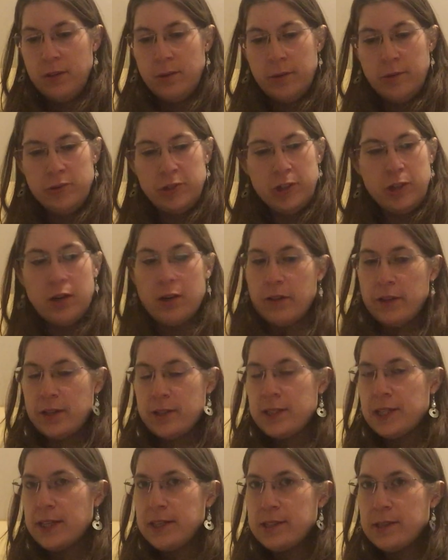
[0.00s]
what would you call
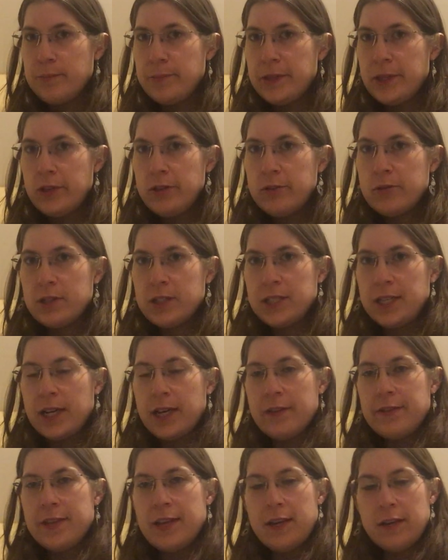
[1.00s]
this? Like something you stick
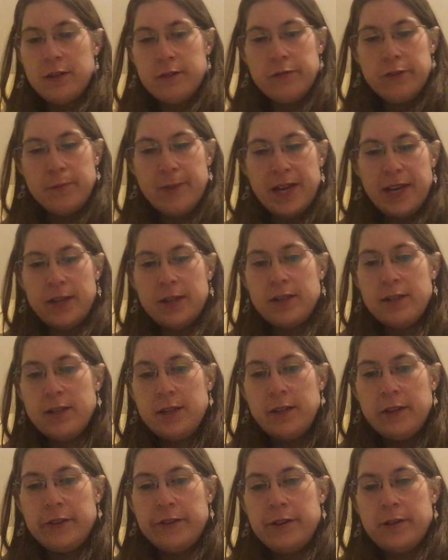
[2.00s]
at the end of your bed,
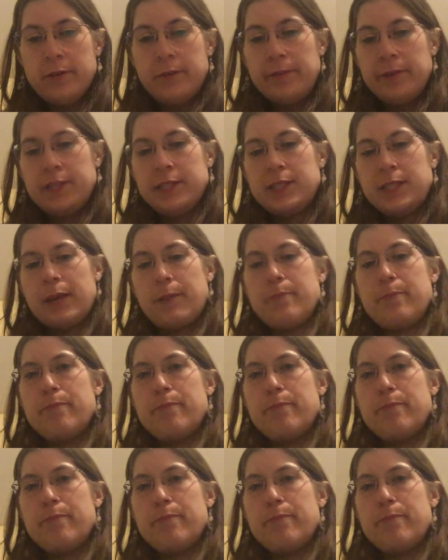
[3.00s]
you know? It's like